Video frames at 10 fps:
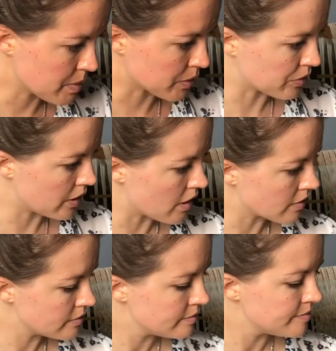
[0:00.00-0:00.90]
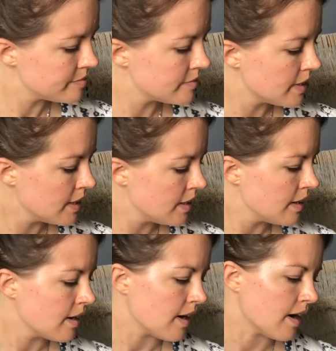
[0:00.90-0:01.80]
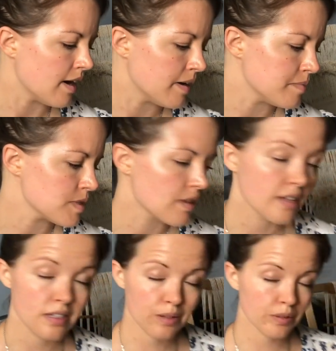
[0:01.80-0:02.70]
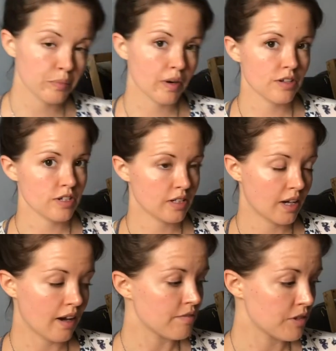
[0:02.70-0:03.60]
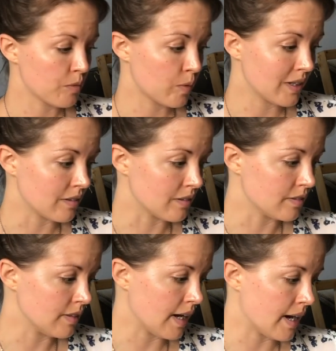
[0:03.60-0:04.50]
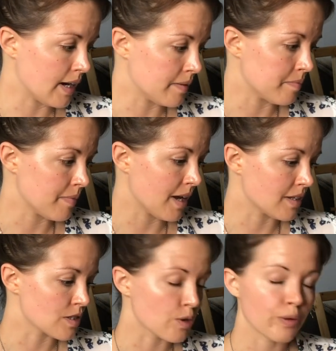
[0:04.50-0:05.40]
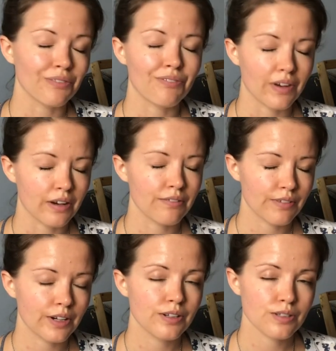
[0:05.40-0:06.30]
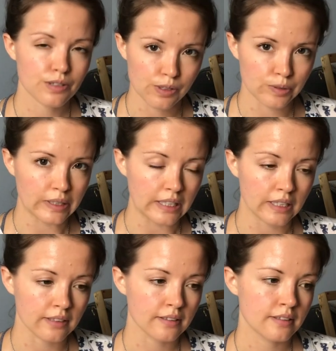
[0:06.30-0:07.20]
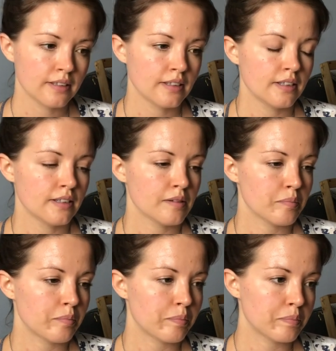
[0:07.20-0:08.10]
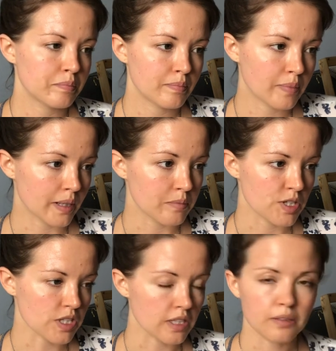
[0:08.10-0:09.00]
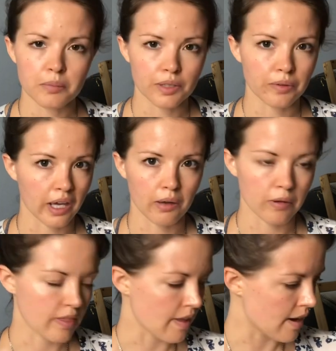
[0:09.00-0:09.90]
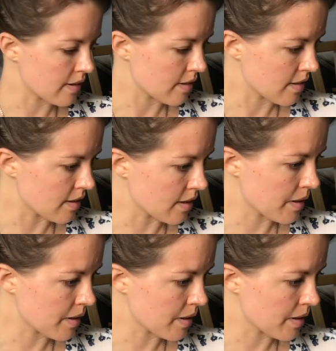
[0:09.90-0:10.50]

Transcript: yarn. So that's the only project I have on the wheel, and it's going very, very slowly, but I'm just gonna be okay with that, I think.